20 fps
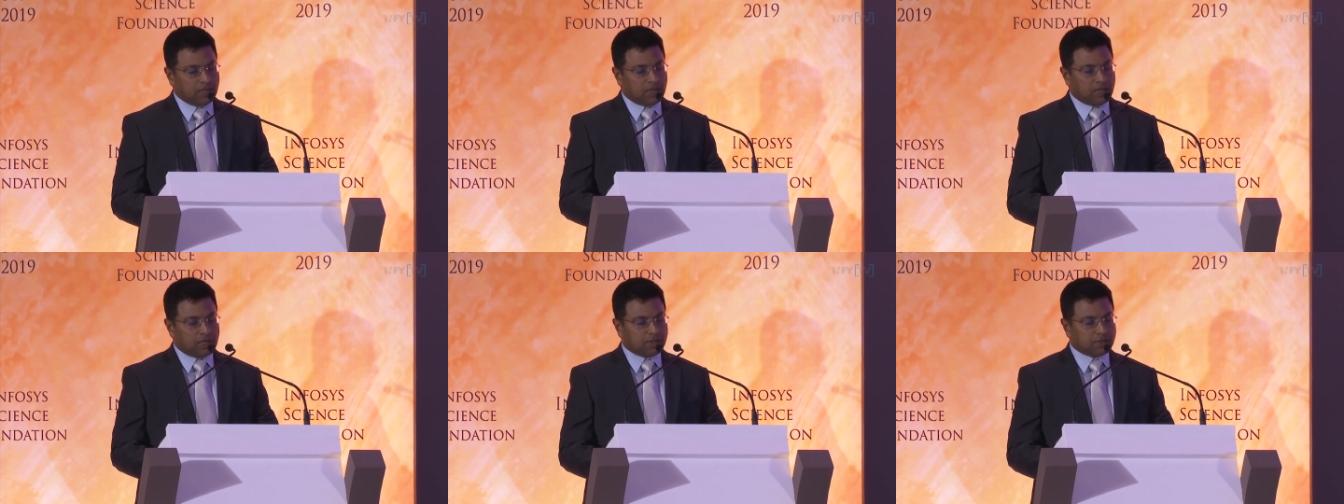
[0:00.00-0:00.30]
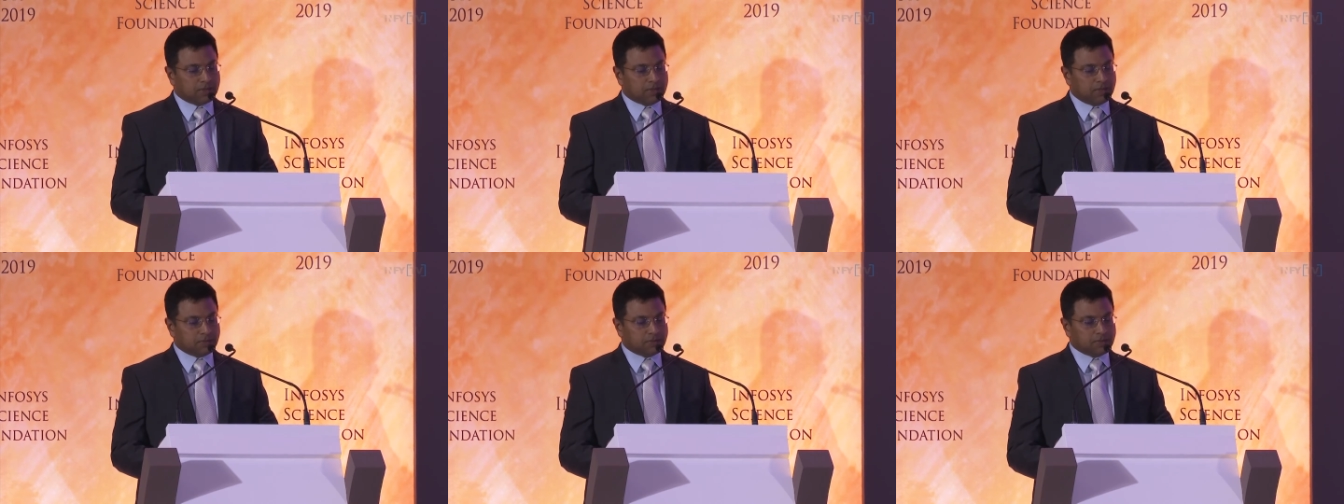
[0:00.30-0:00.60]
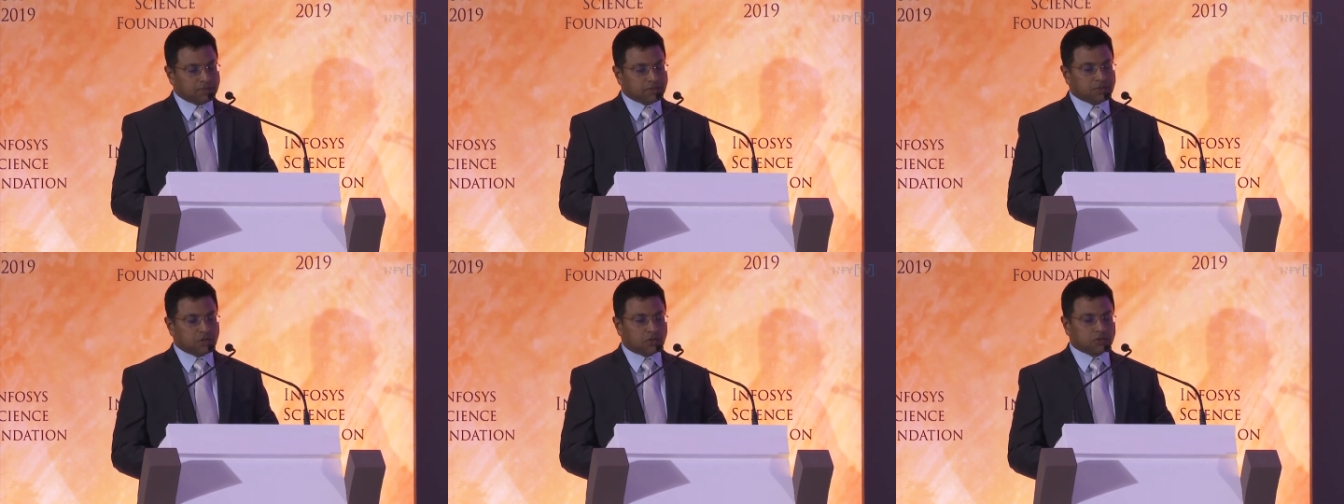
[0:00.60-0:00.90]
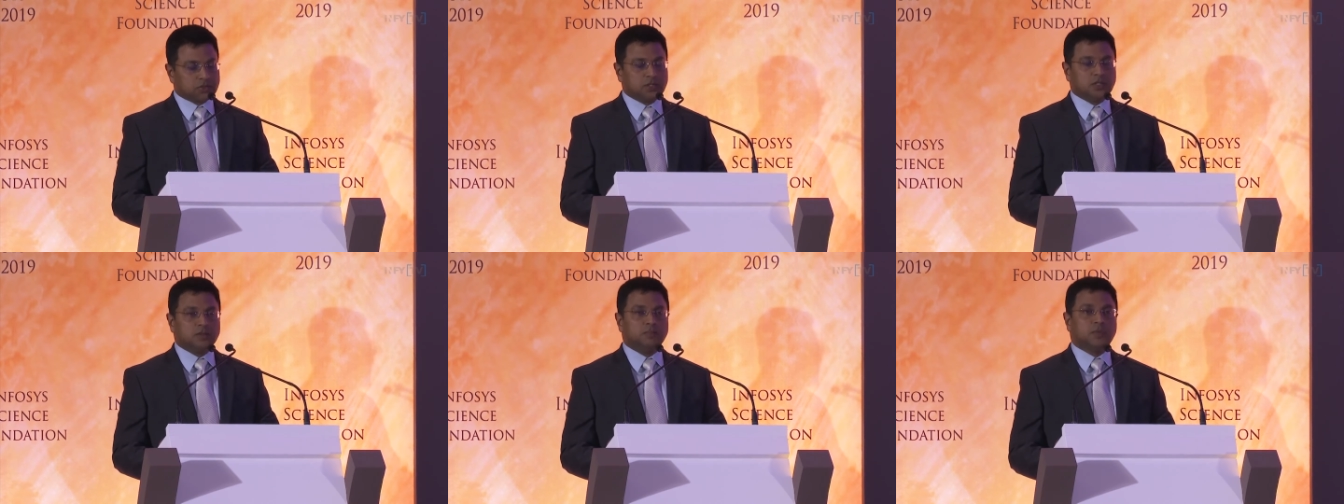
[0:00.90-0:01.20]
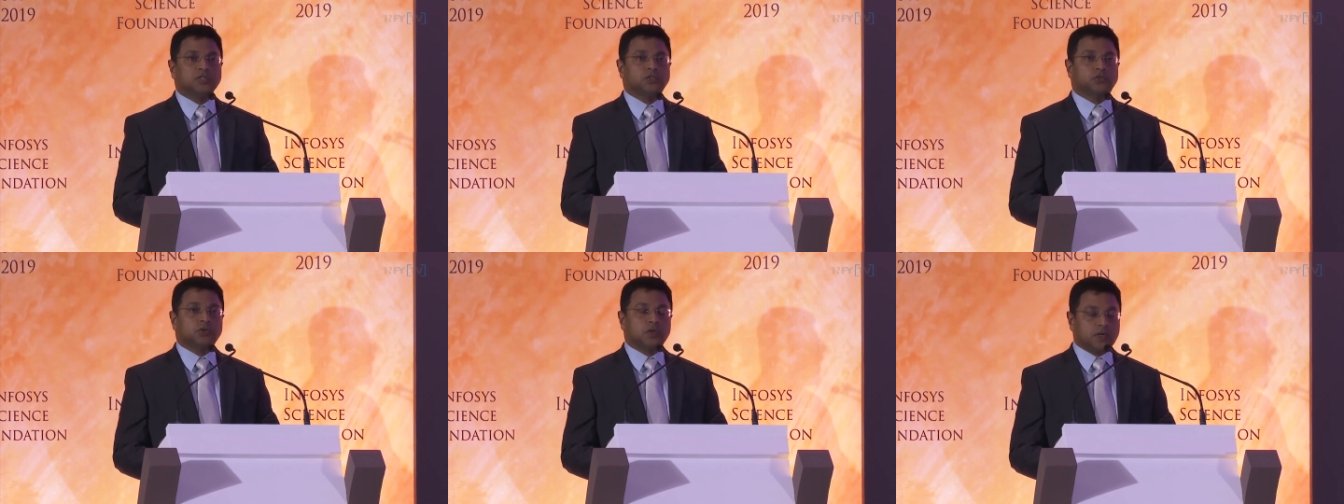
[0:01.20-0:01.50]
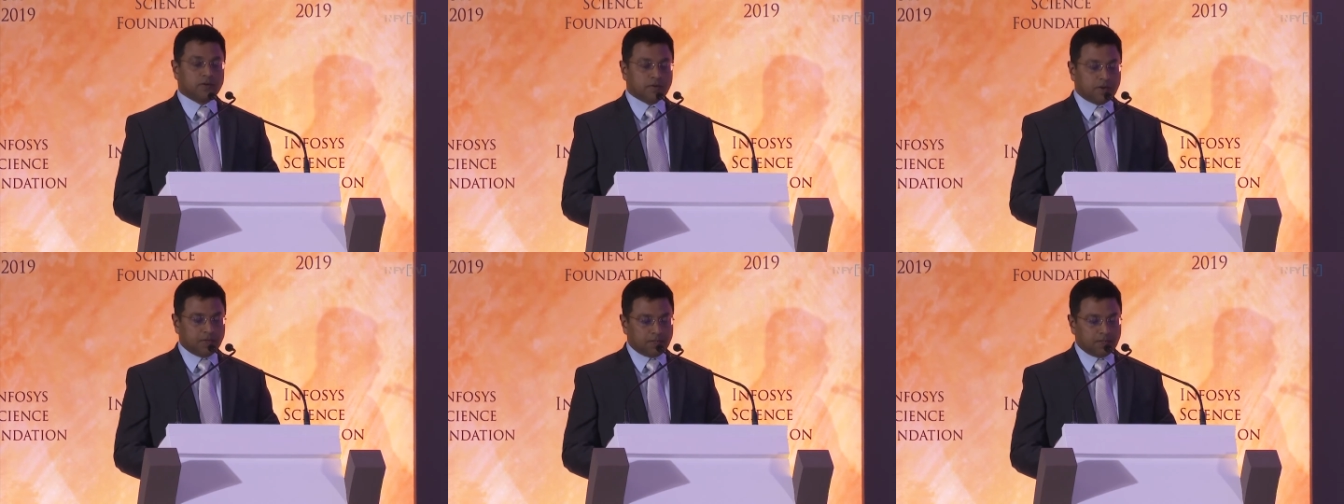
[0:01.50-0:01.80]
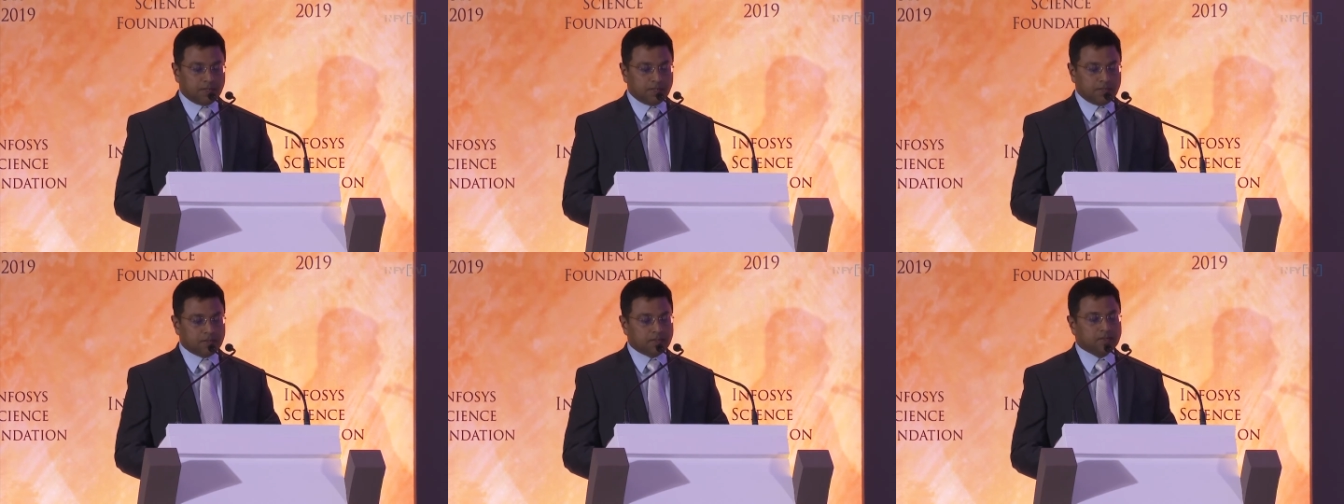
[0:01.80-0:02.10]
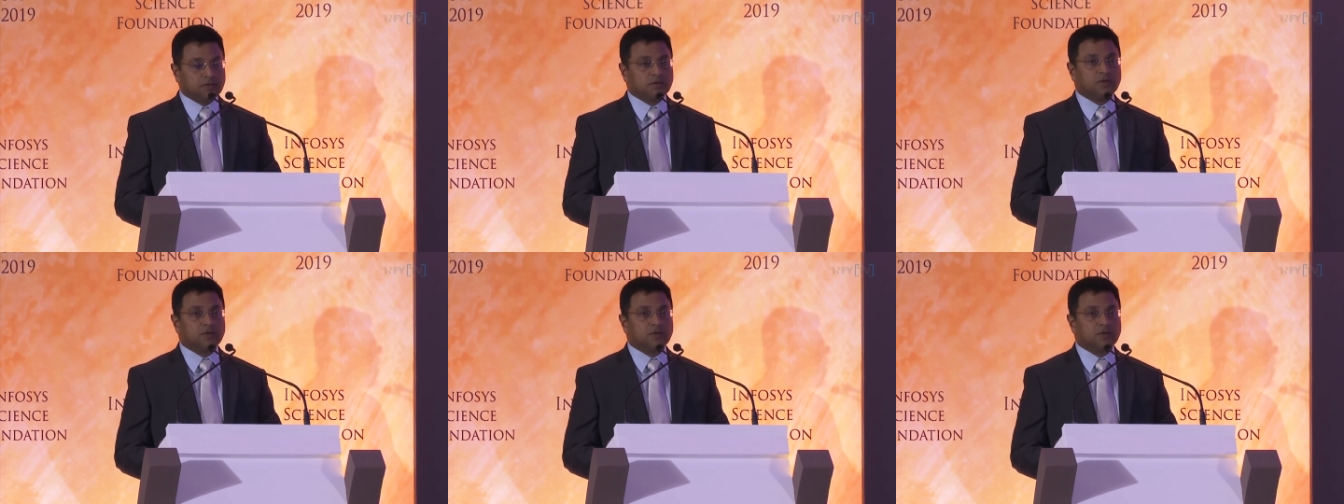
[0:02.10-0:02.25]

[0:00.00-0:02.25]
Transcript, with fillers: And here is Dr. Manjula Reddy